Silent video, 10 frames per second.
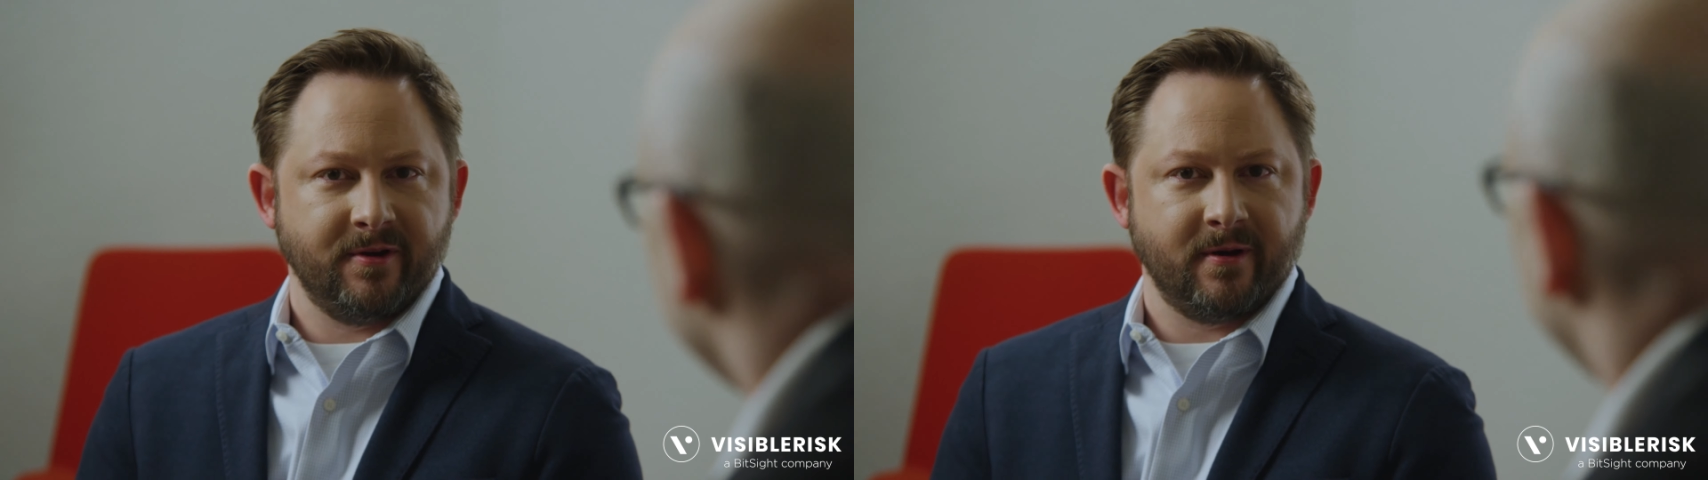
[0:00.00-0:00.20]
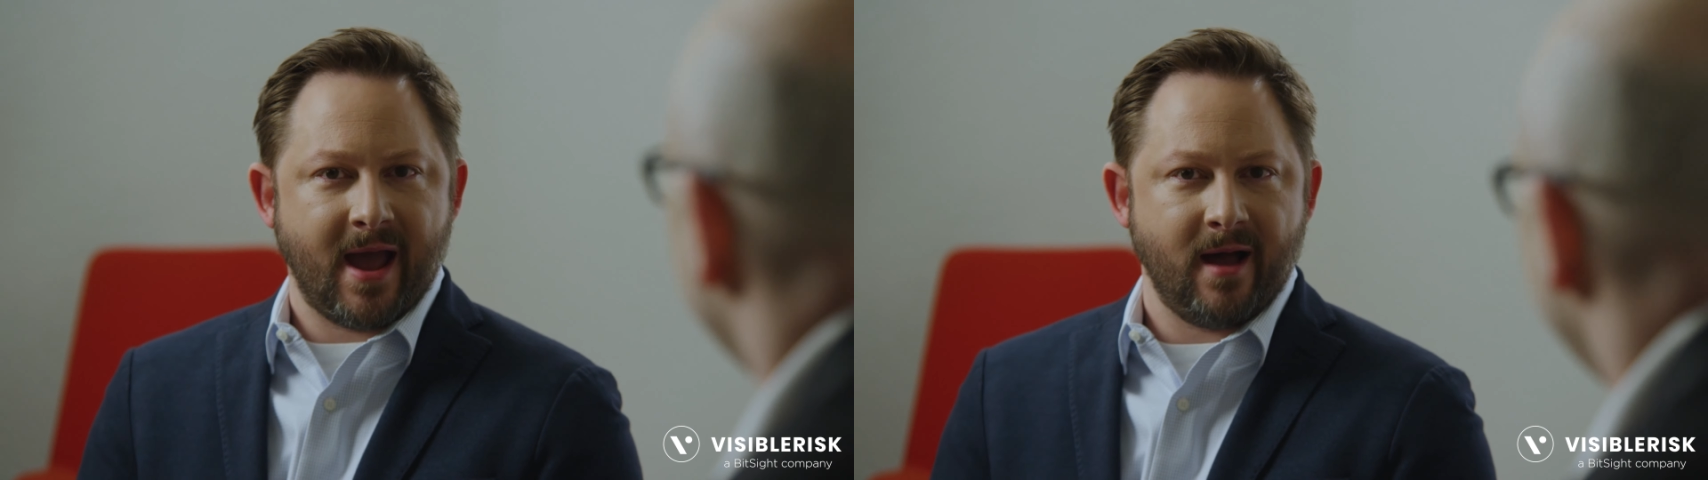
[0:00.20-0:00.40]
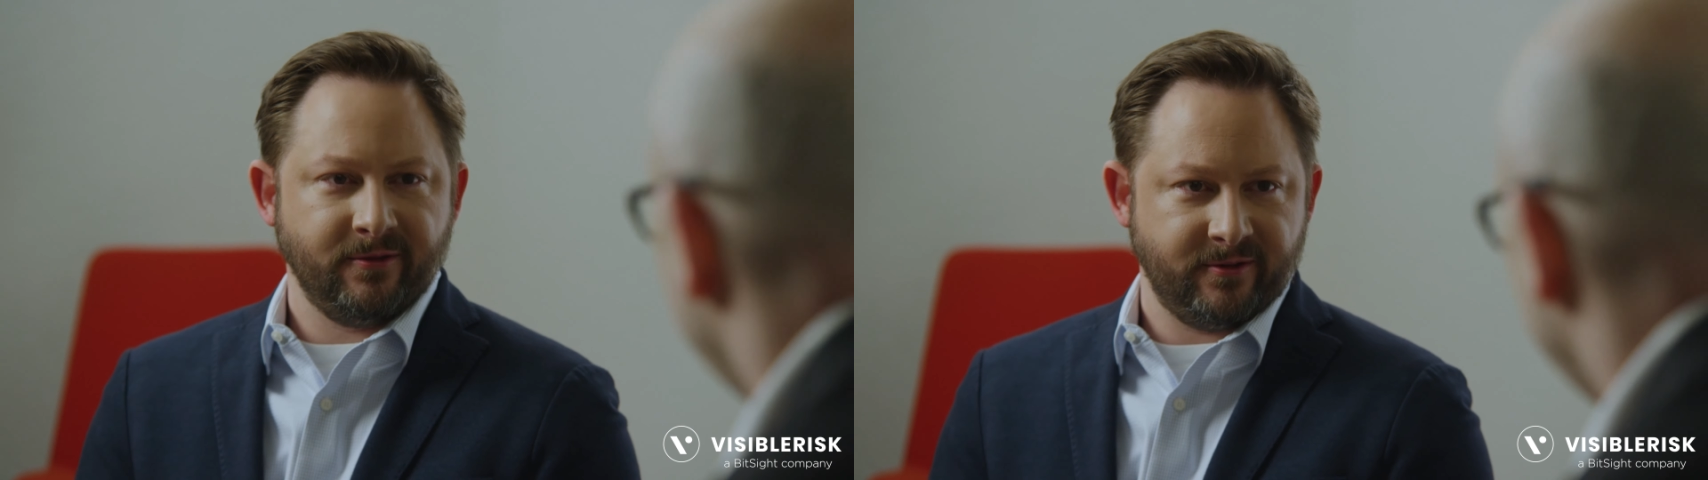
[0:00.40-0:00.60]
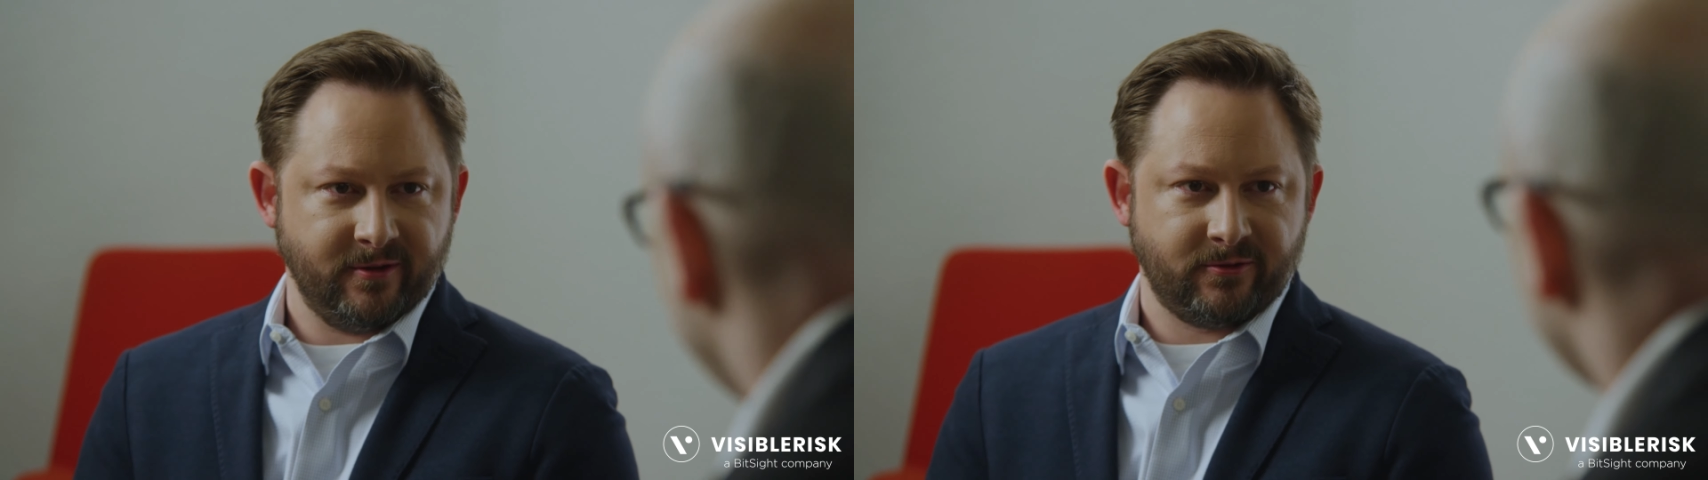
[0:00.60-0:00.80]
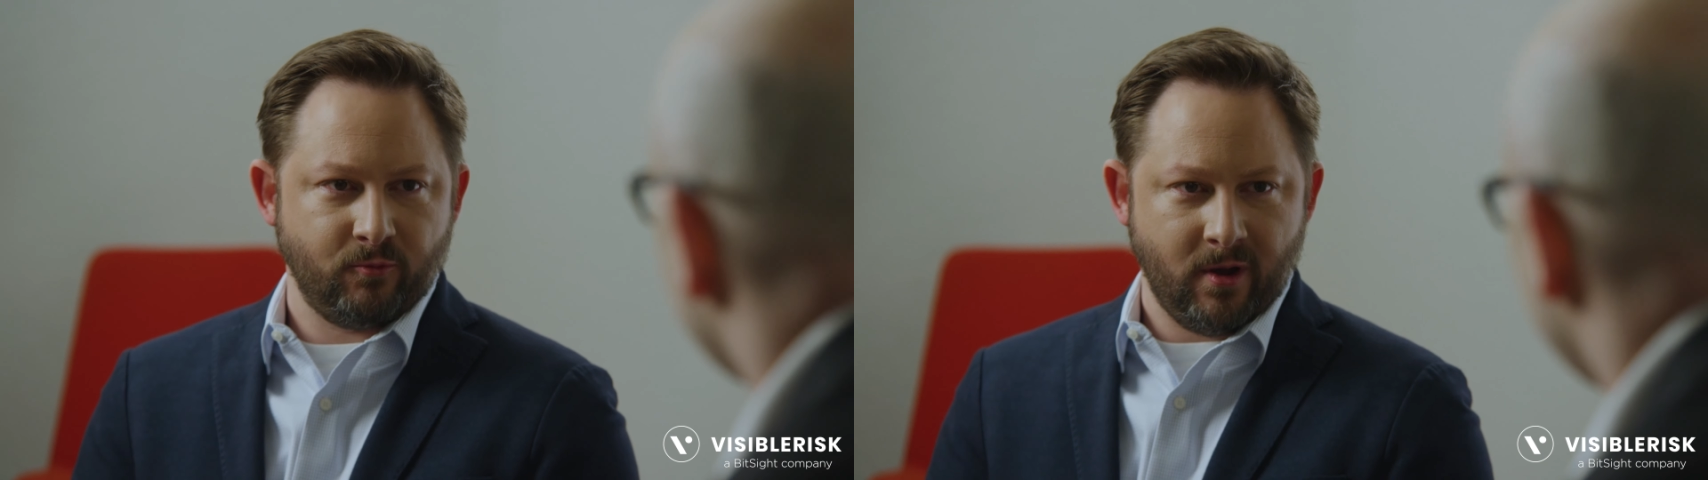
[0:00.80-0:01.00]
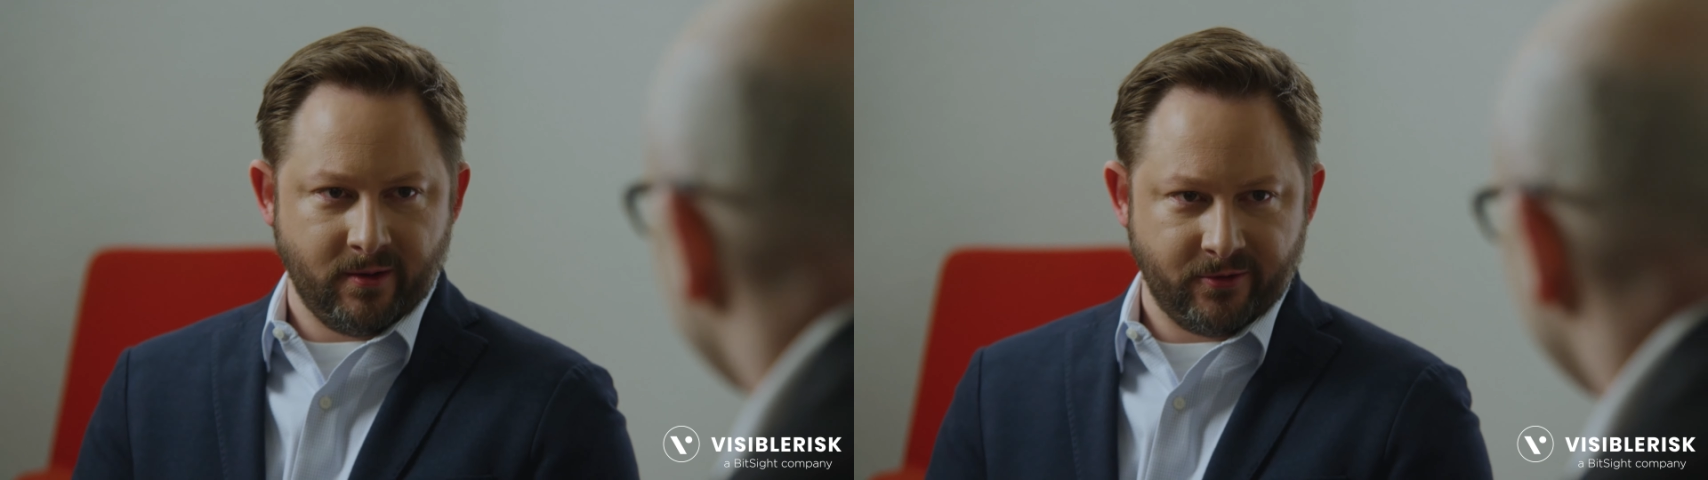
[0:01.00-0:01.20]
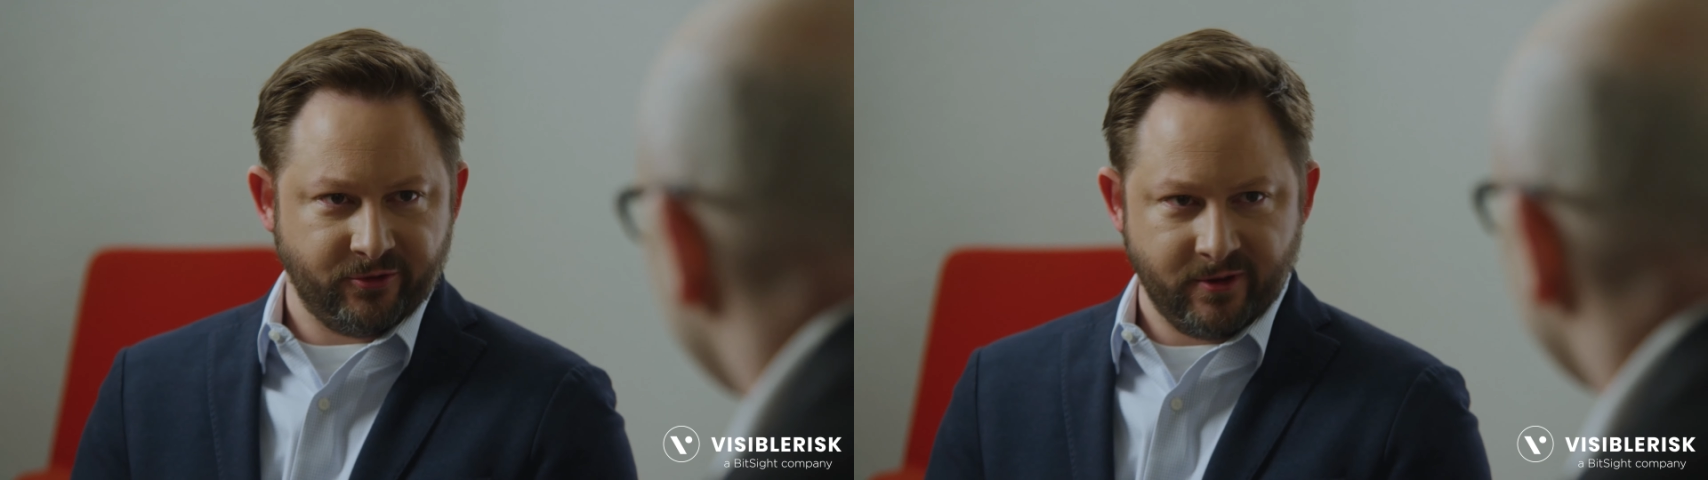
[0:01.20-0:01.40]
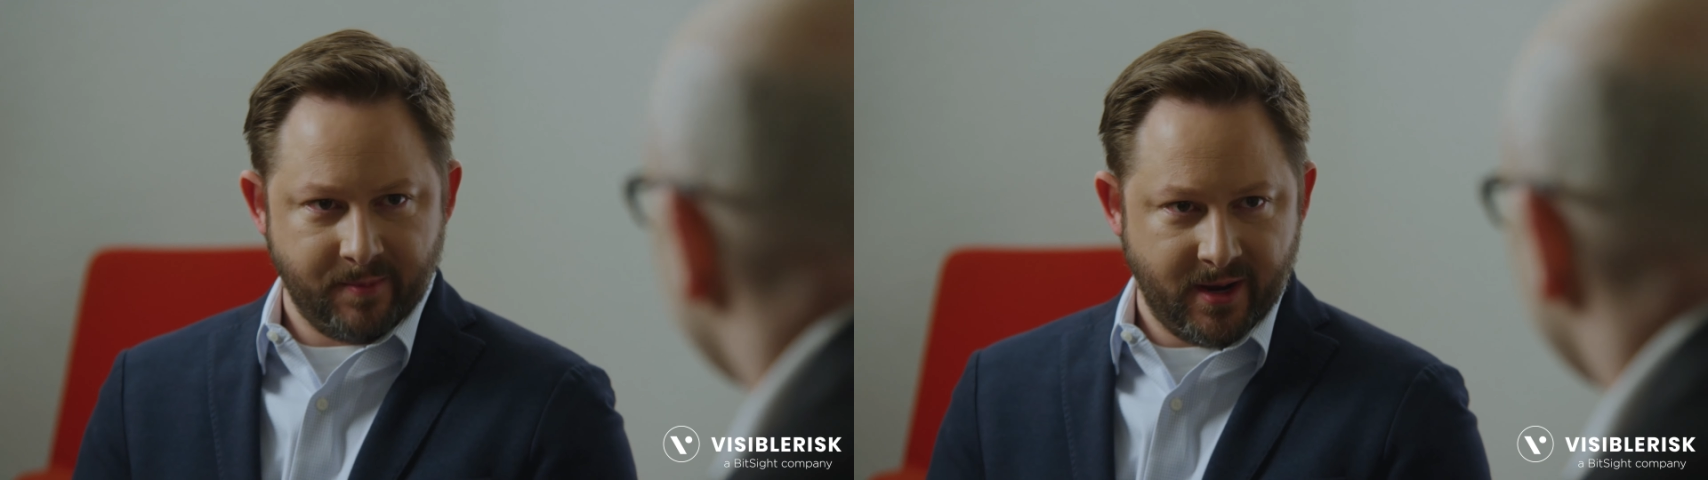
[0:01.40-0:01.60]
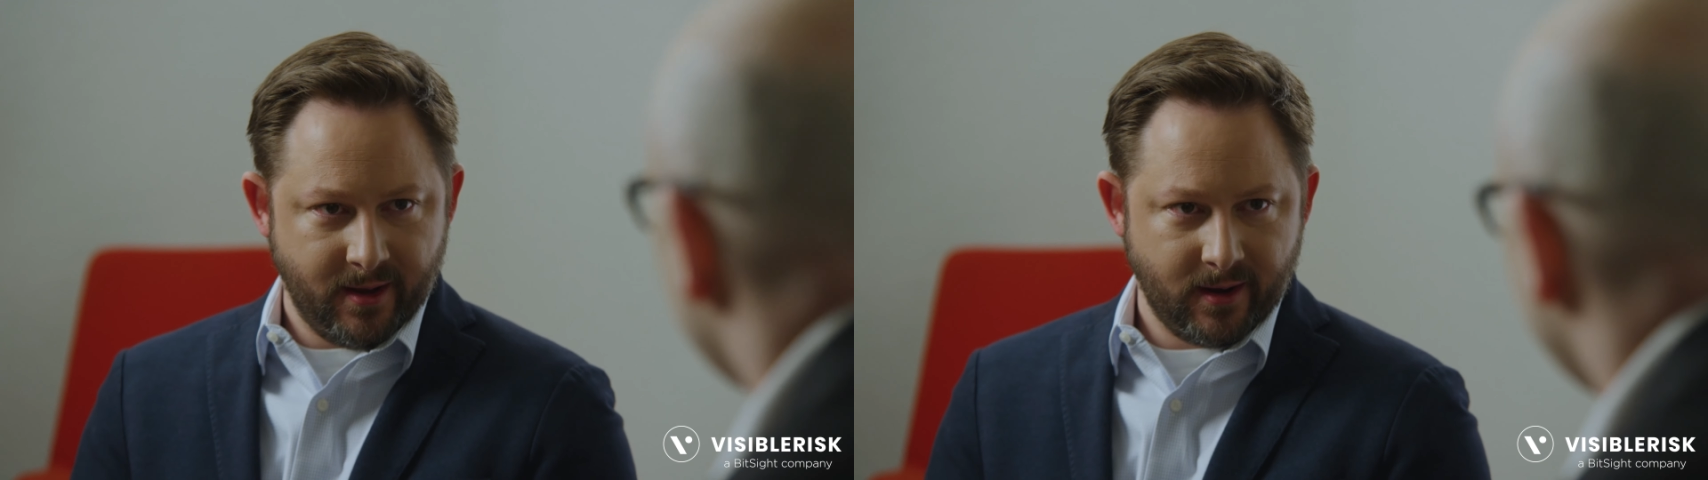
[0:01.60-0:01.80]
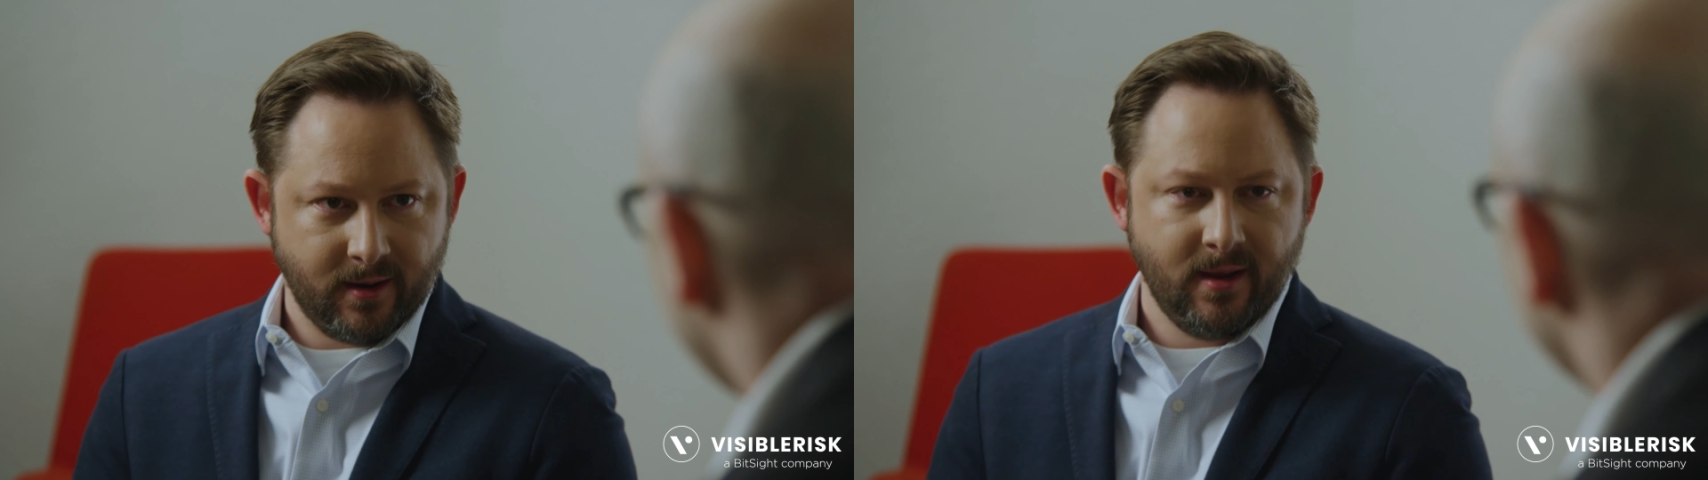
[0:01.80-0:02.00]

your analysis well understood in the beginning.